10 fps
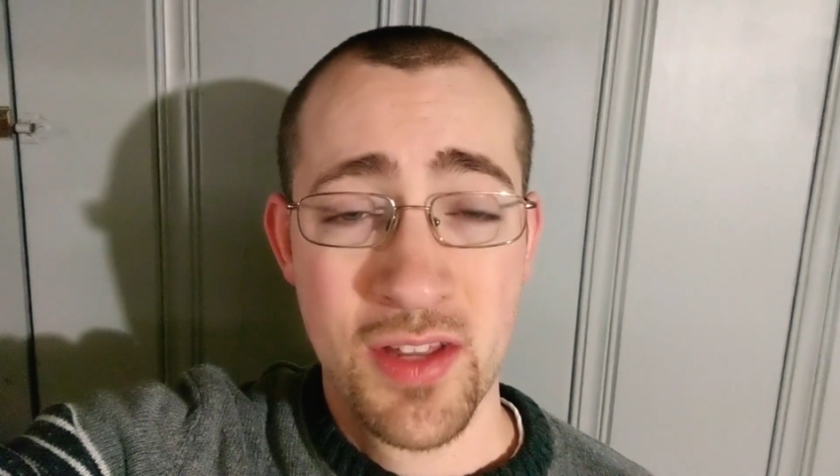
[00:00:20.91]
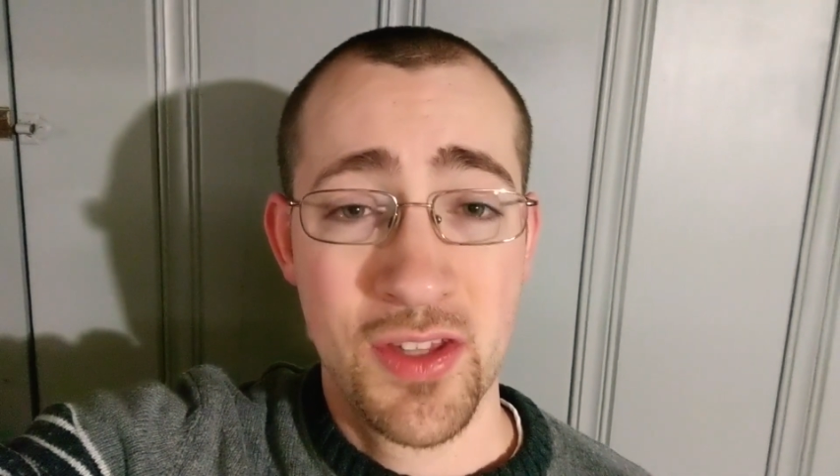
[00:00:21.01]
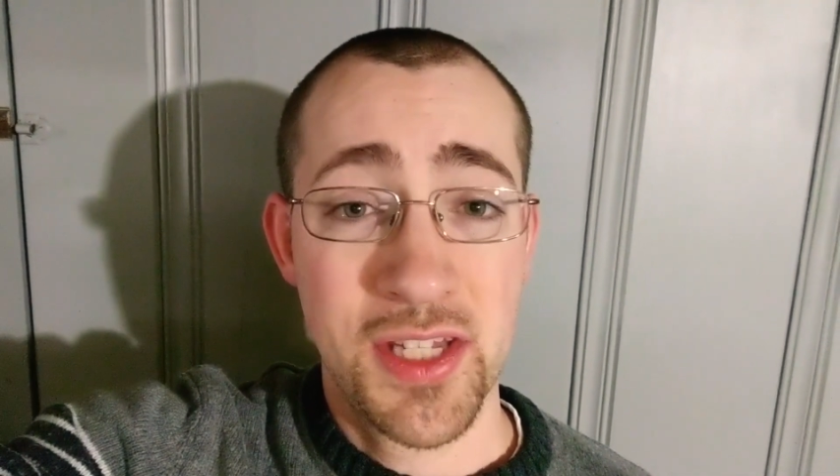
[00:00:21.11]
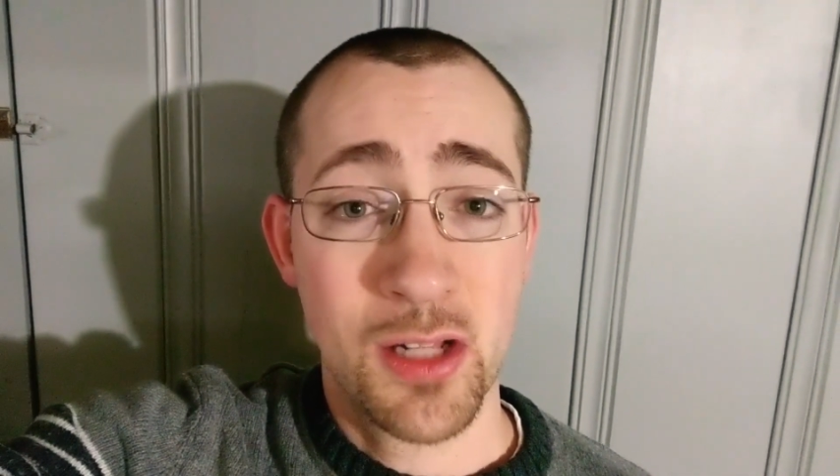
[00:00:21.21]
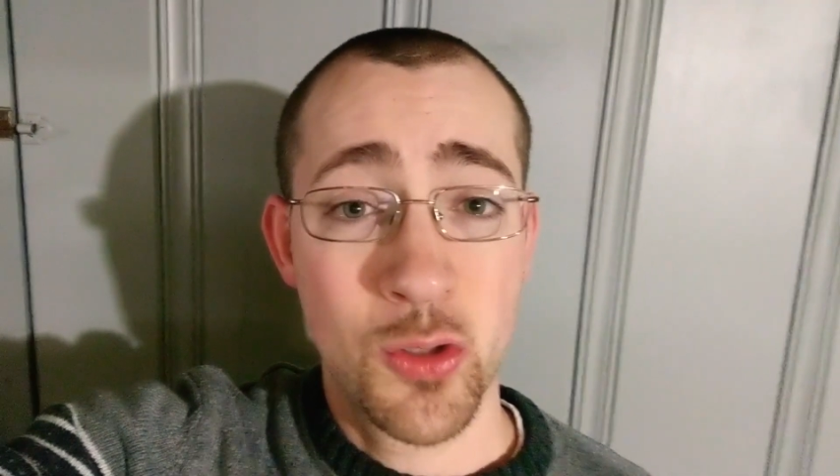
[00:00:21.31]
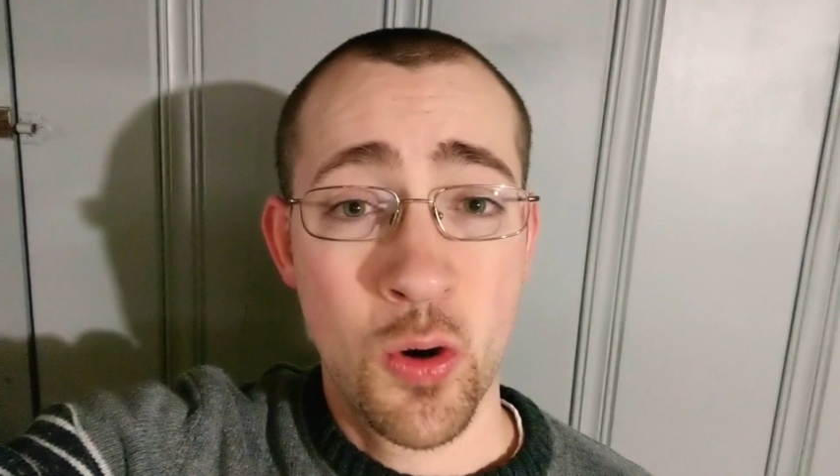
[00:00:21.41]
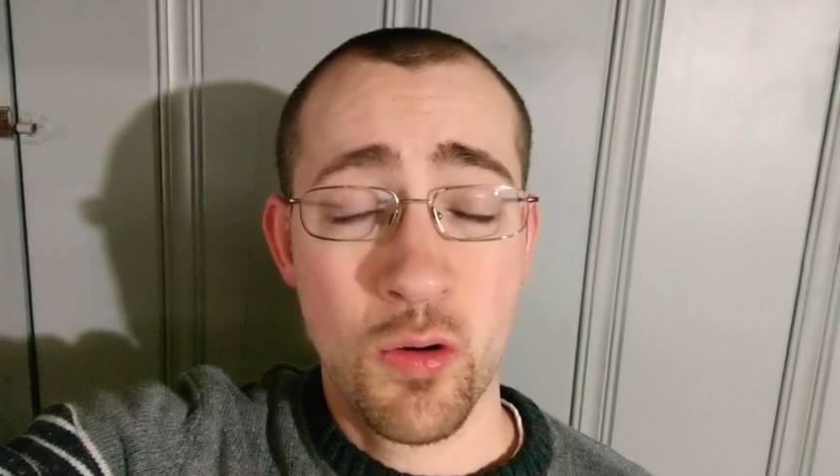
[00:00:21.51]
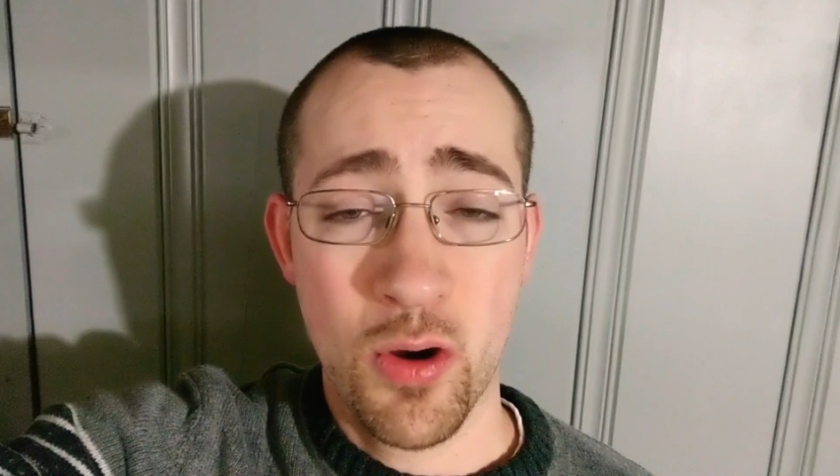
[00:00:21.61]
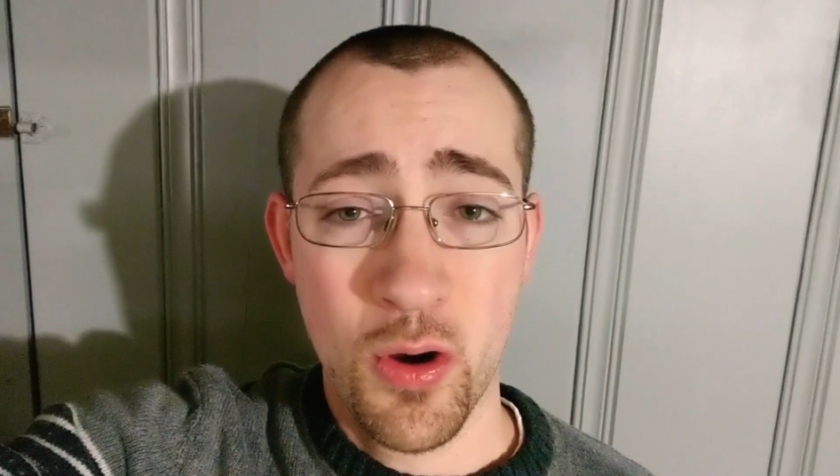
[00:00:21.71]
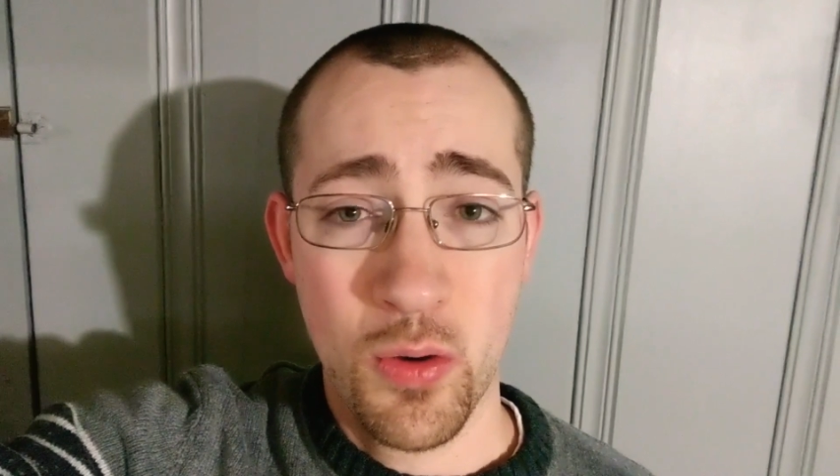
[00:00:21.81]
the Del
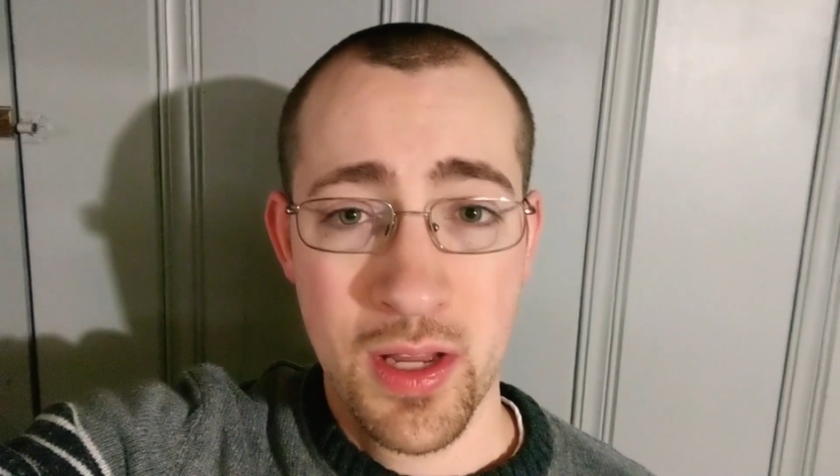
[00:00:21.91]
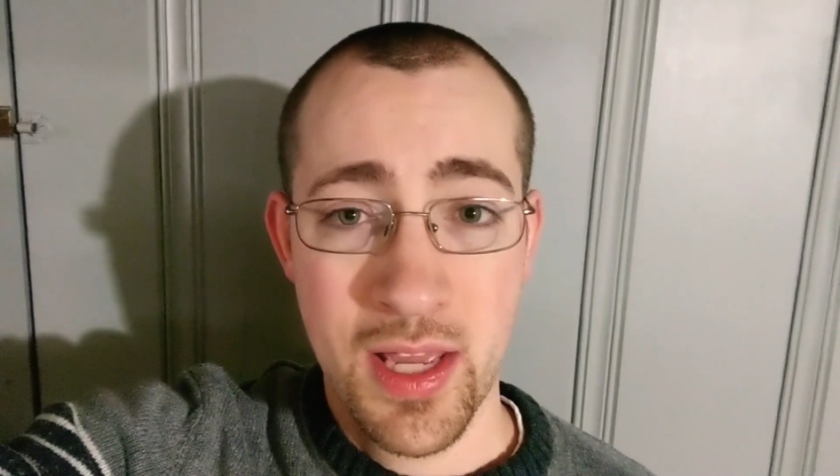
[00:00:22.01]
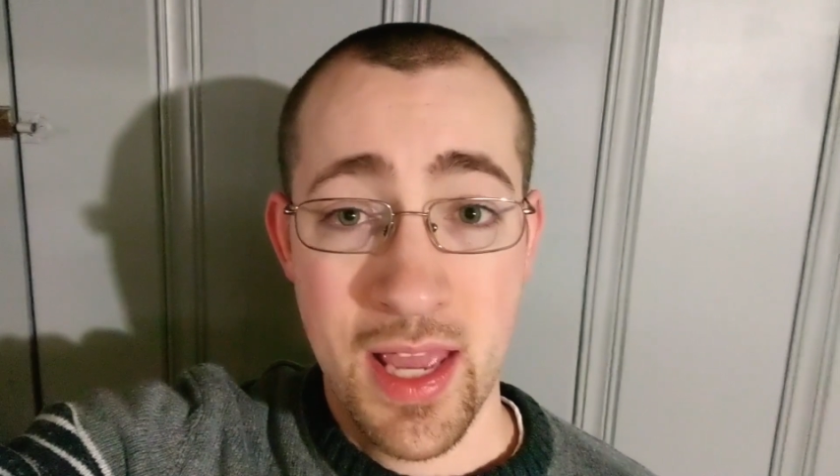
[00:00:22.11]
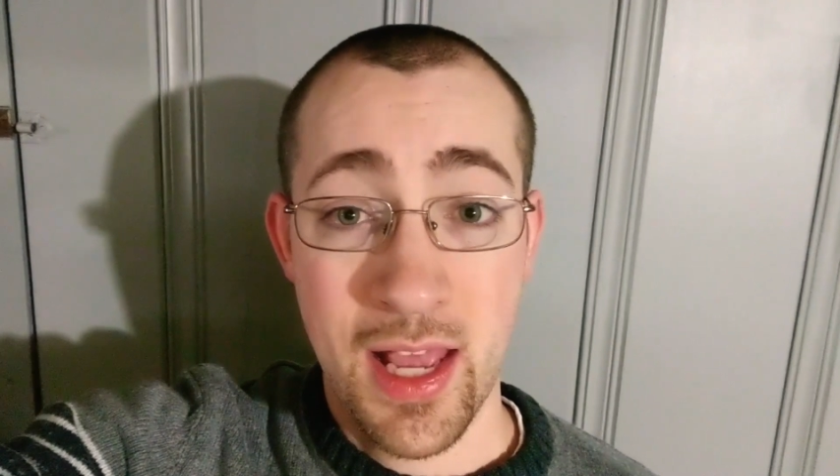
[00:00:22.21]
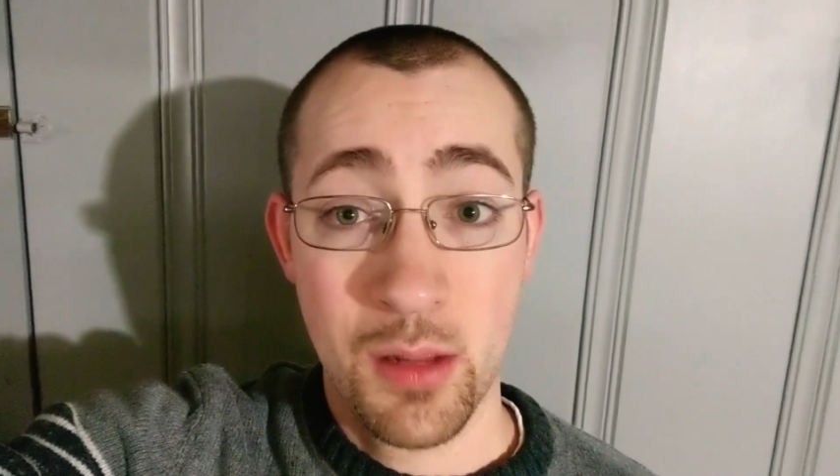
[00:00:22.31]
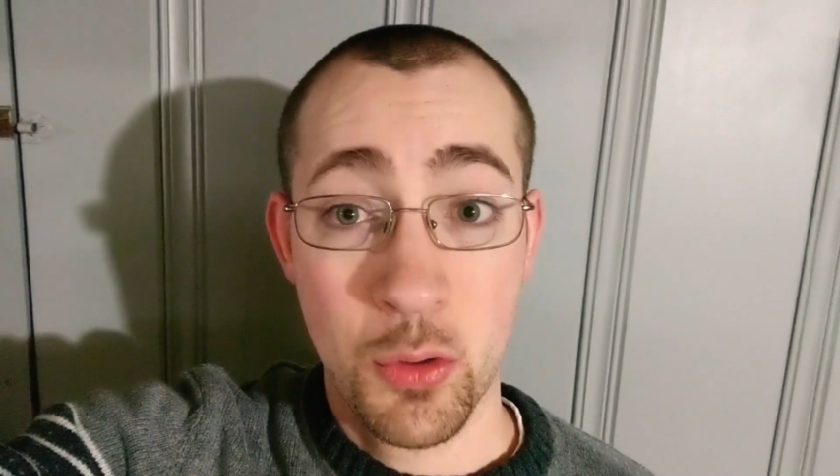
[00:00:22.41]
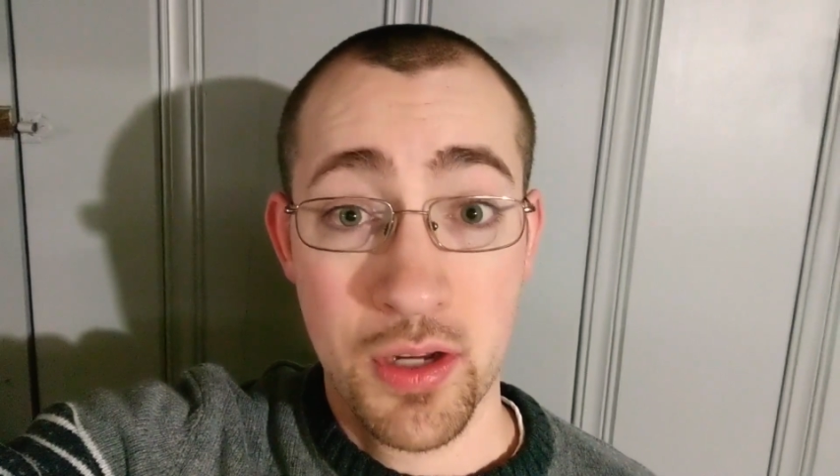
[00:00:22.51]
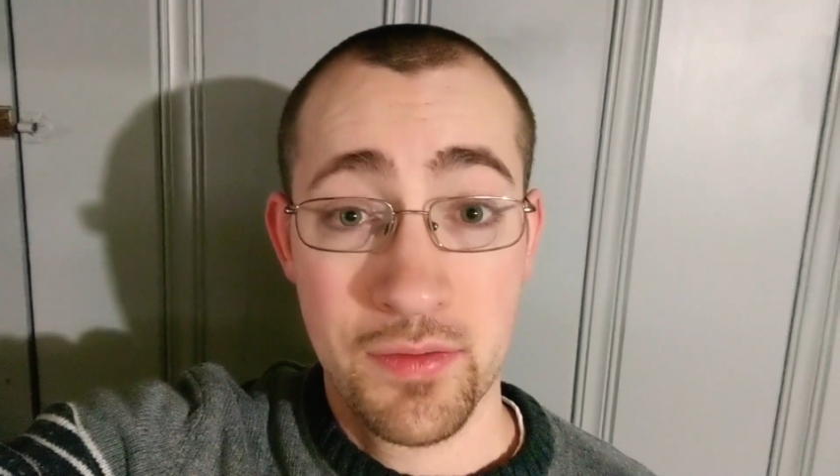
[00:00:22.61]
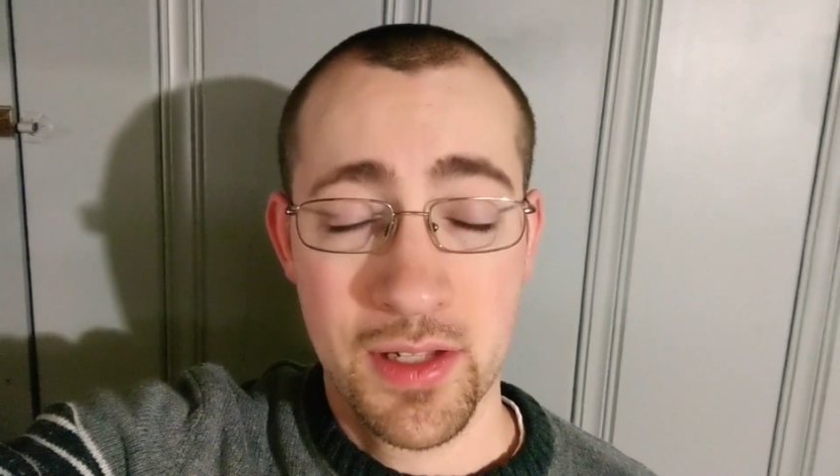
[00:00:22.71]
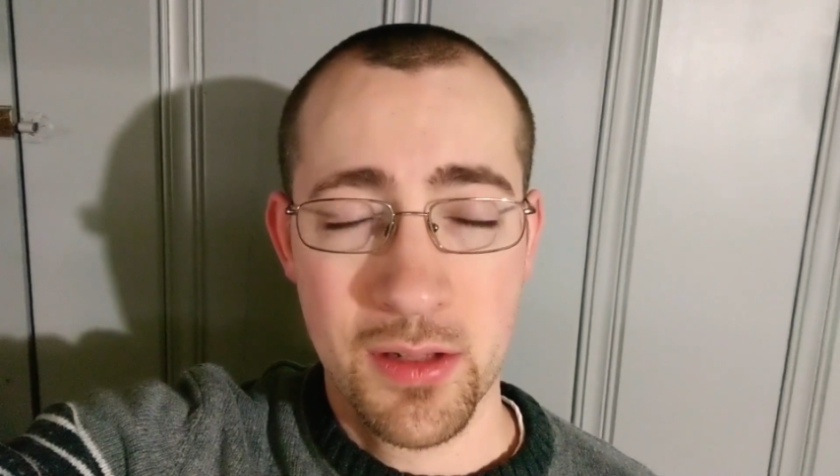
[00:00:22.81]
Toro
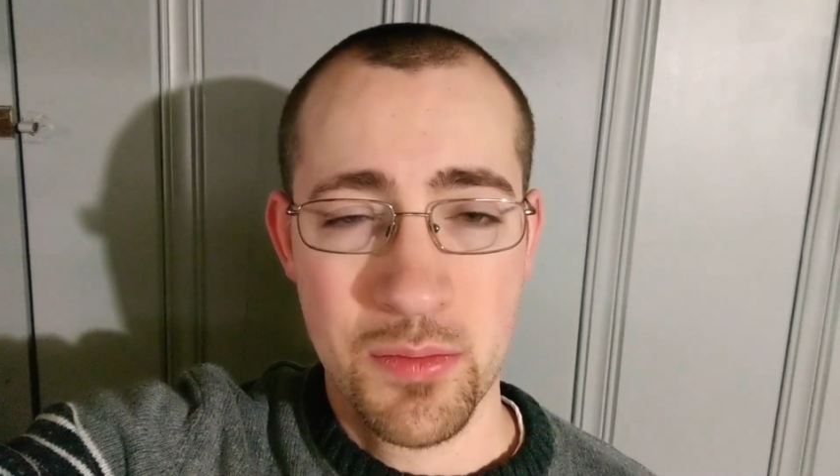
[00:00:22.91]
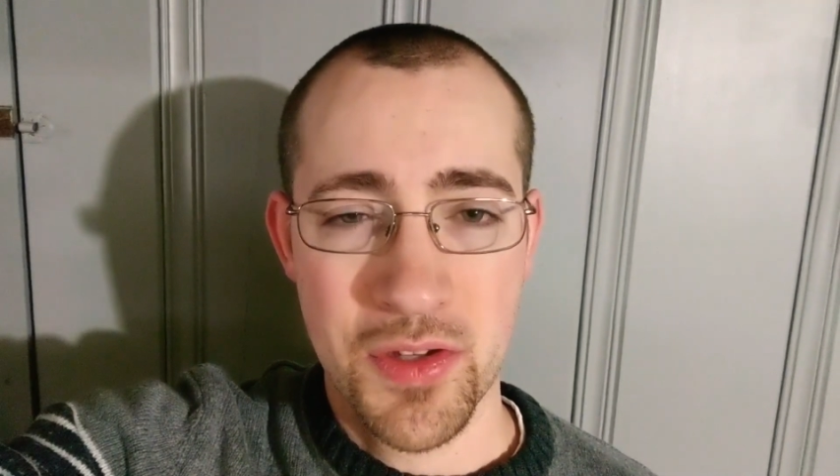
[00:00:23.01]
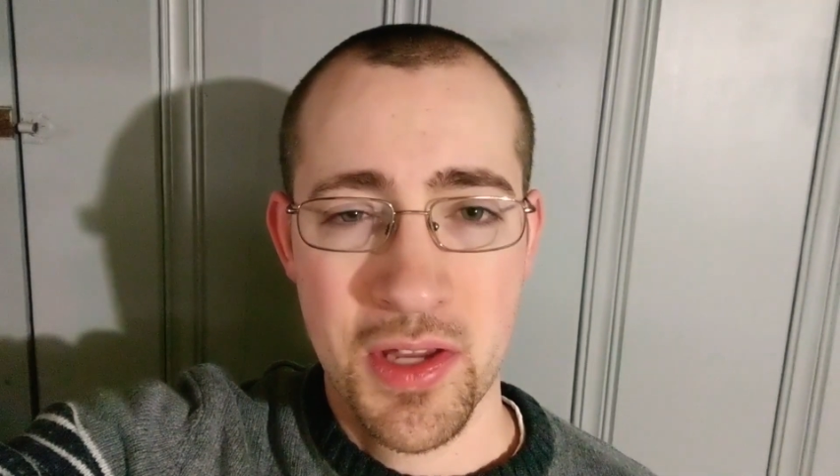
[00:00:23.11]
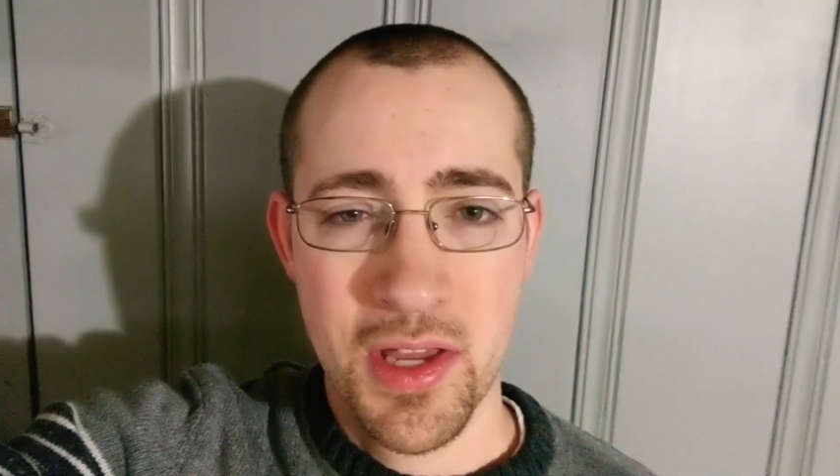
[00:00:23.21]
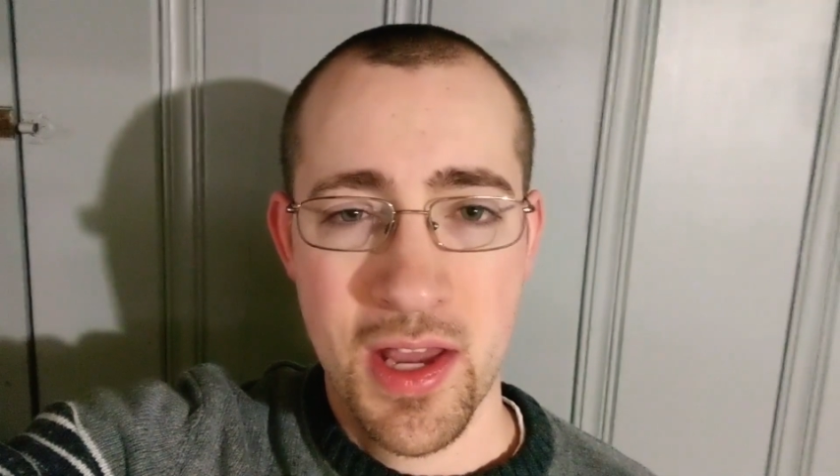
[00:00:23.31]
Hellboy films.